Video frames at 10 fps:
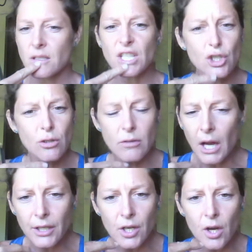Did you
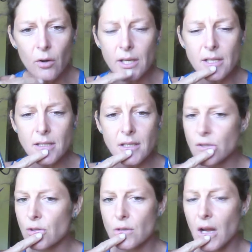not notice?
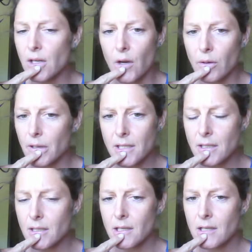Did you not
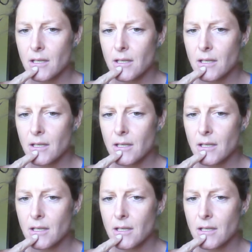notice?